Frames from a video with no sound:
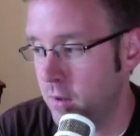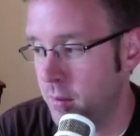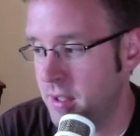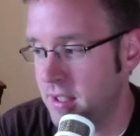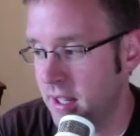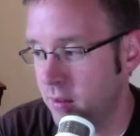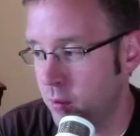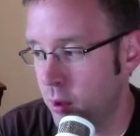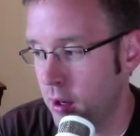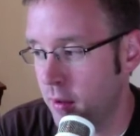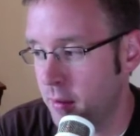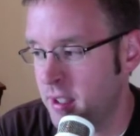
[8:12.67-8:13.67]
me see.
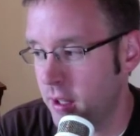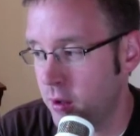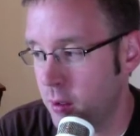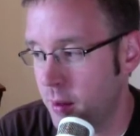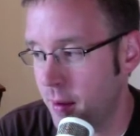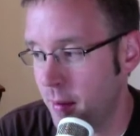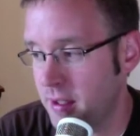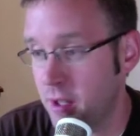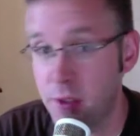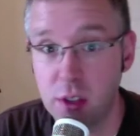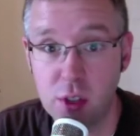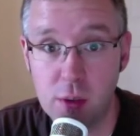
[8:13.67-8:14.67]
I'll tell you a little bit about
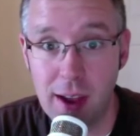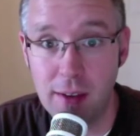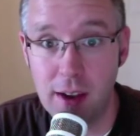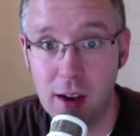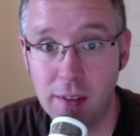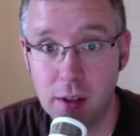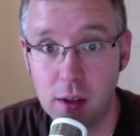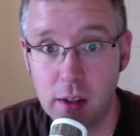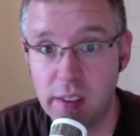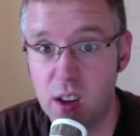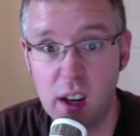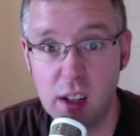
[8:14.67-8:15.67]
myself. You can tune out now if you're
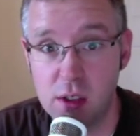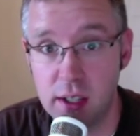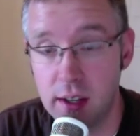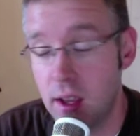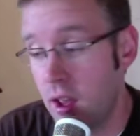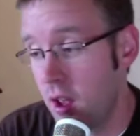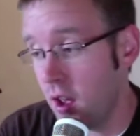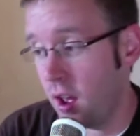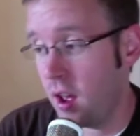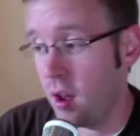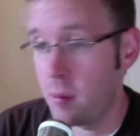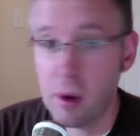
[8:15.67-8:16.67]
uninterested.
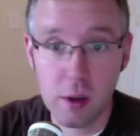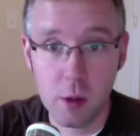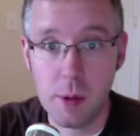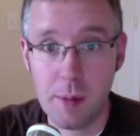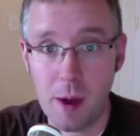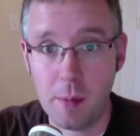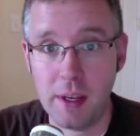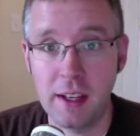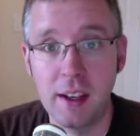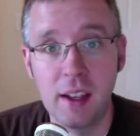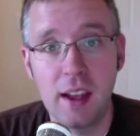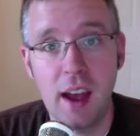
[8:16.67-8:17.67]
But a little bit about me.
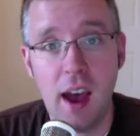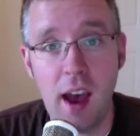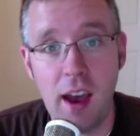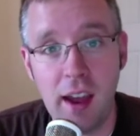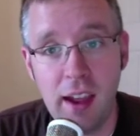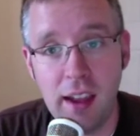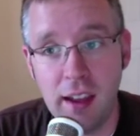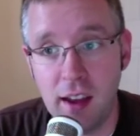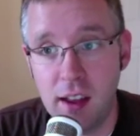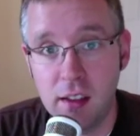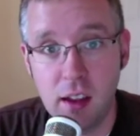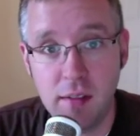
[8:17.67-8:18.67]
I
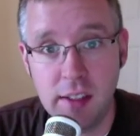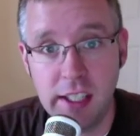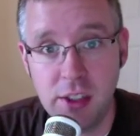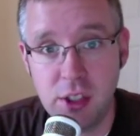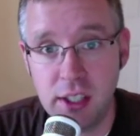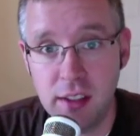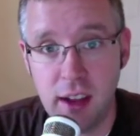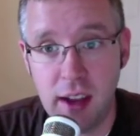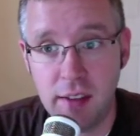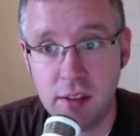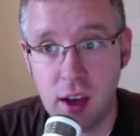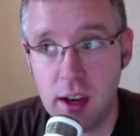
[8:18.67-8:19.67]
love teaching.
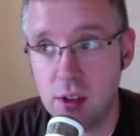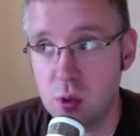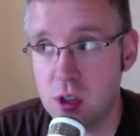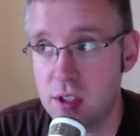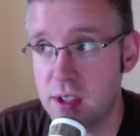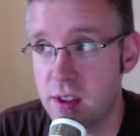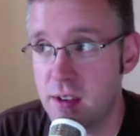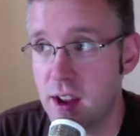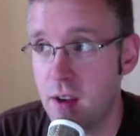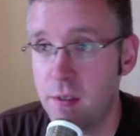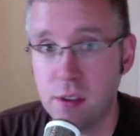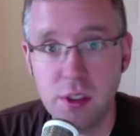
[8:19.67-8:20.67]
I've taught at Georgia Southern
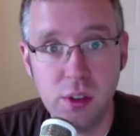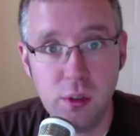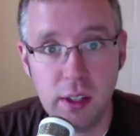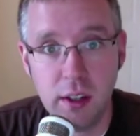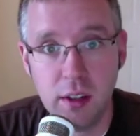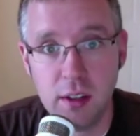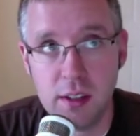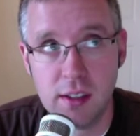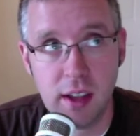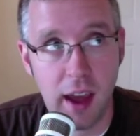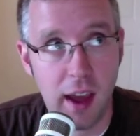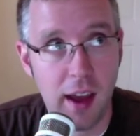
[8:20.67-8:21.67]
now for 2 years.
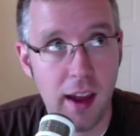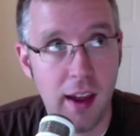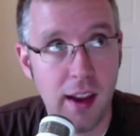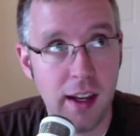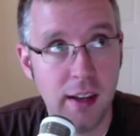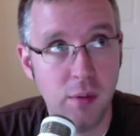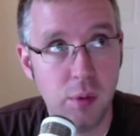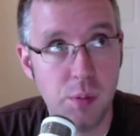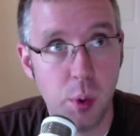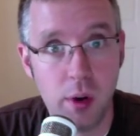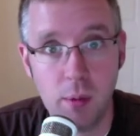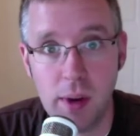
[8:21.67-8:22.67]
I was
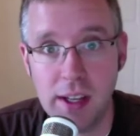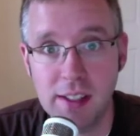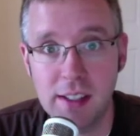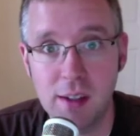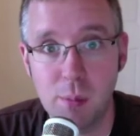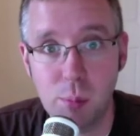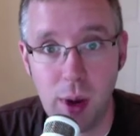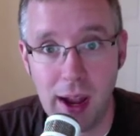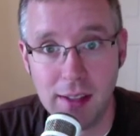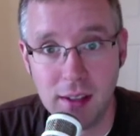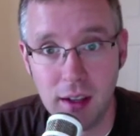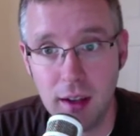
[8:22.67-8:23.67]
born and raised in
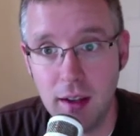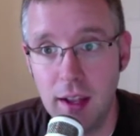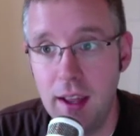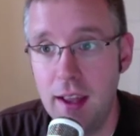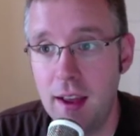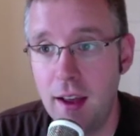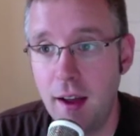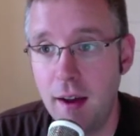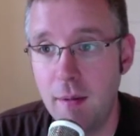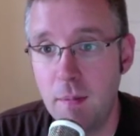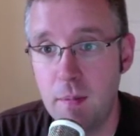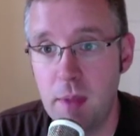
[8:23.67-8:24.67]
Nebraska.
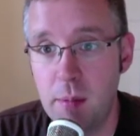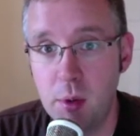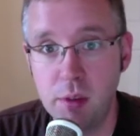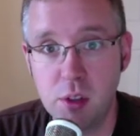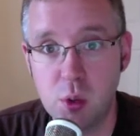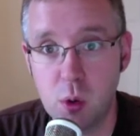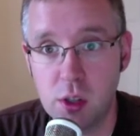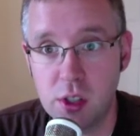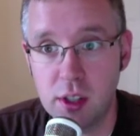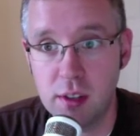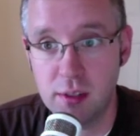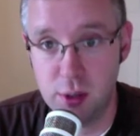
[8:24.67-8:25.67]
Then moved to
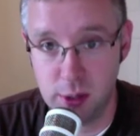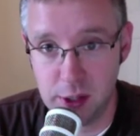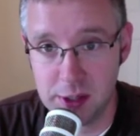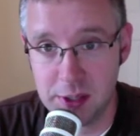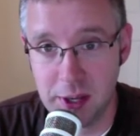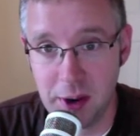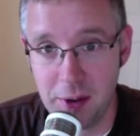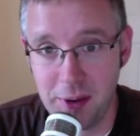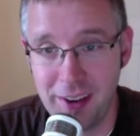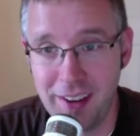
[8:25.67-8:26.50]
Georgia 2 years ago